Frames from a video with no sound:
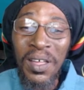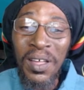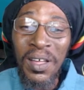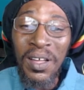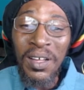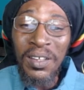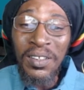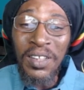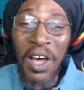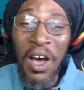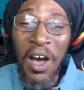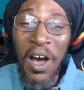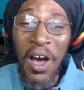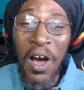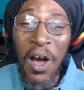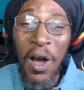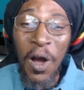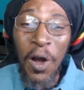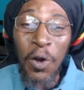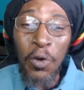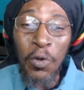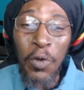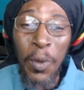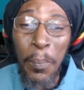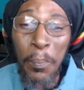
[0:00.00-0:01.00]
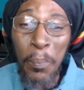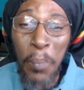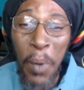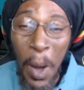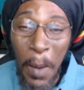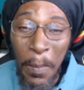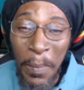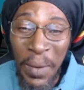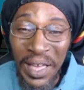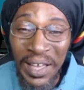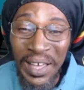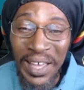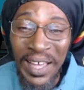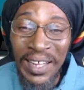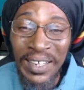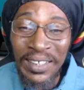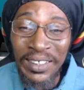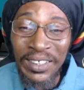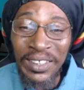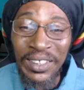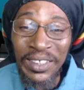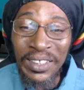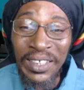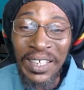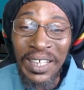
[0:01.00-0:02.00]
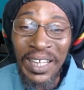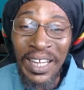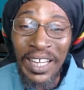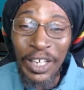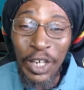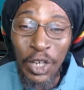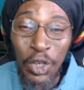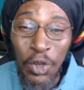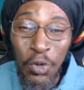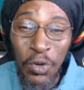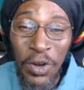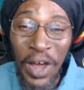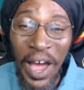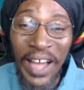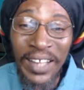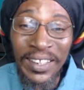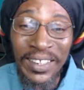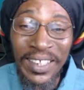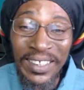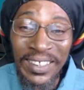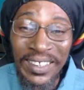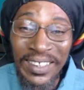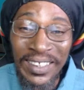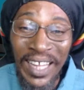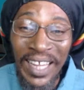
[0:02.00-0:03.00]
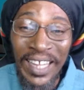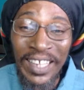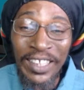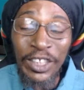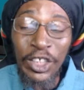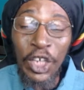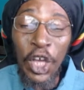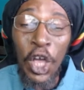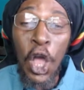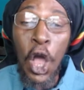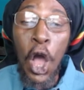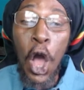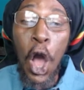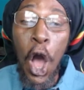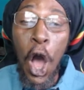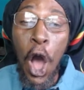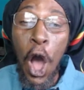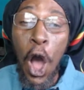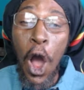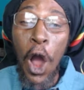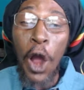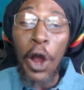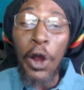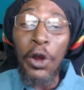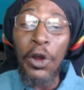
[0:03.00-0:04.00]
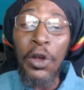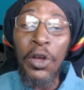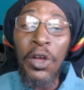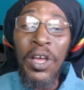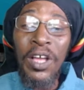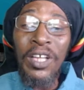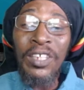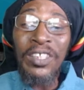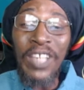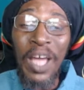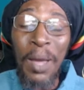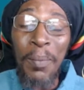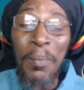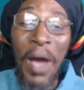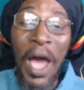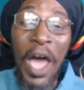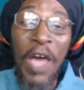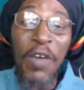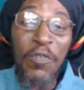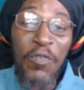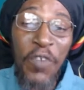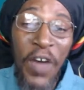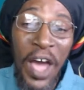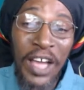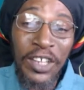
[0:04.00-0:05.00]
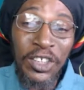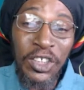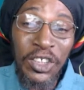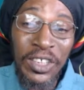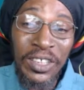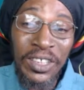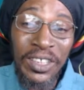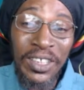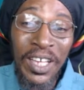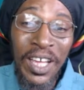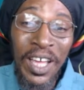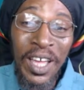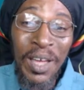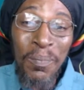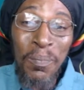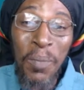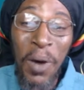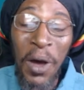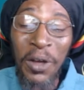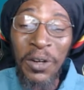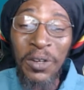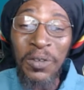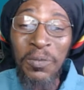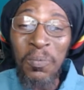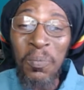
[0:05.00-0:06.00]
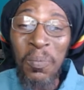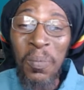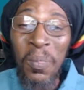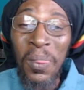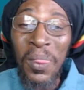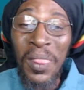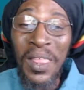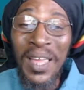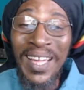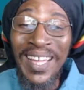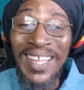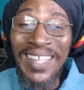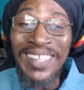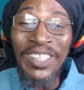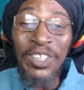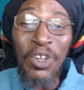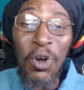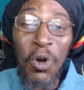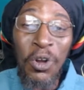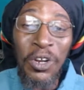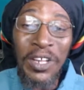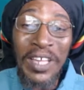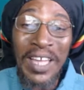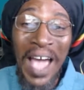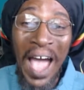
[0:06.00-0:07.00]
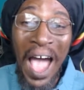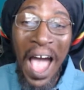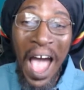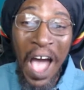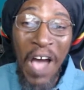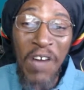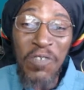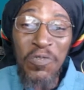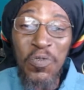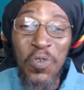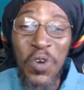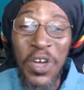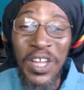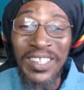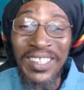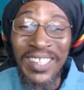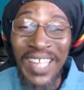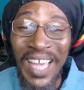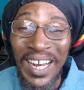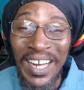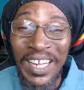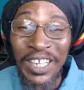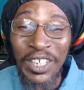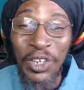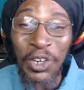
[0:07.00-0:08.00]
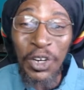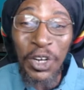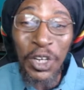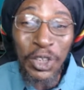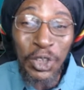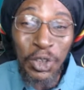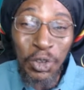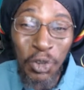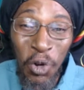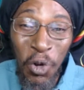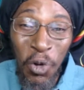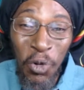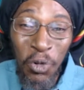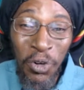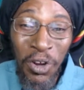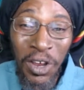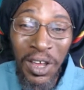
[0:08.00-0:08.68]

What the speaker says: the Republicans in the United States are semi-fascist, but he's only halfway telling you the truth.